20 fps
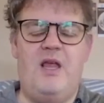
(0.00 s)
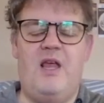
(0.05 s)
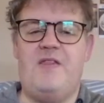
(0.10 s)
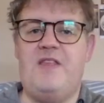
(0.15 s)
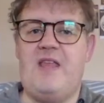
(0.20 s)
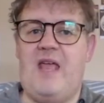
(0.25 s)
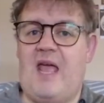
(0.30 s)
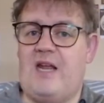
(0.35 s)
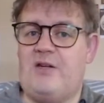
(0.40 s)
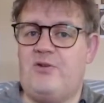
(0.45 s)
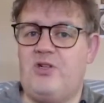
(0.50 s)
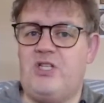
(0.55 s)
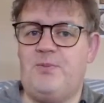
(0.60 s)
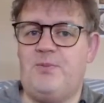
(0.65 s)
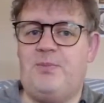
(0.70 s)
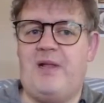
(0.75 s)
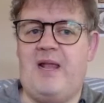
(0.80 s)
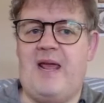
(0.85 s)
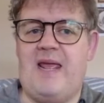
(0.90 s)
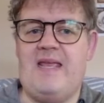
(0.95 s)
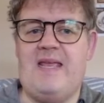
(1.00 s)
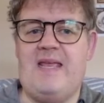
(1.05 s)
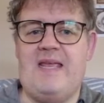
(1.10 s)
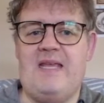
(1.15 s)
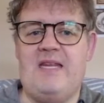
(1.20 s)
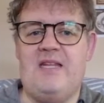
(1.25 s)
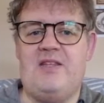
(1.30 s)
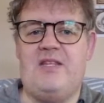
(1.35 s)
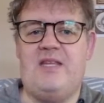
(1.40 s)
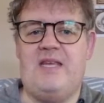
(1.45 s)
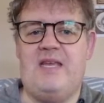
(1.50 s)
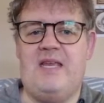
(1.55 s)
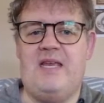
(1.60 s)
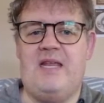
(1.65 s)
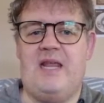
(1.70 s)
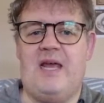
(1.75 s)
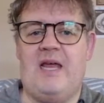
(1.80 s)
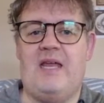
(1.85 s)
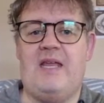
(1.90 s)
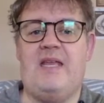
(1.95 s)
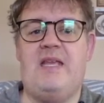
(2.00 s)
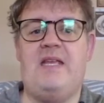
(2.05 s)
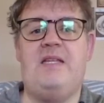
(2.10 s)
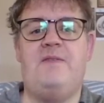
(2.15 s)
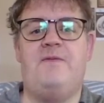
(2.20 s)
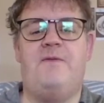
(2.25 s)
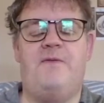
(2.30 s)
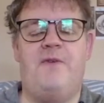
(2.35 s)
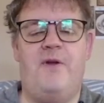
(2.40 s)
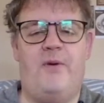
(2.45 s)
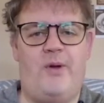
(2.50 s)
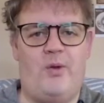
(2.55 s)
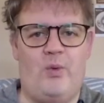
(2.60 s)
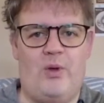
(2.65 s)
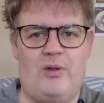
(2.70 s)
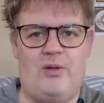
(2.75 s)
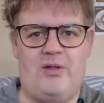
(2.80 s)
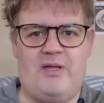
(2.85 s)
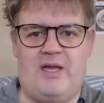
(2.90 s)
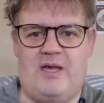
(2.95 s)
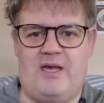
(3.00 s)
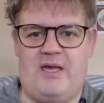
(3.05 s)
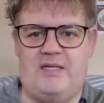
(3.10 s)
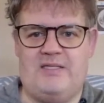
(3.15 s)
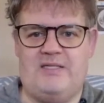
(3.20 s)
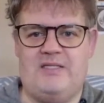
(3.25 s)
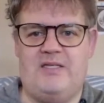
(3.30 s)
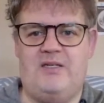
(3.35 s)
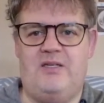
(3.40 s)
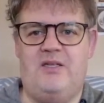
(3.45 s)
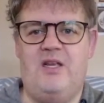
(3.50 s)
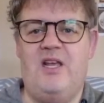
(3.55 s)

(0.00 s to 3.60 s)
The actress playing Edith Keeler is very well cast.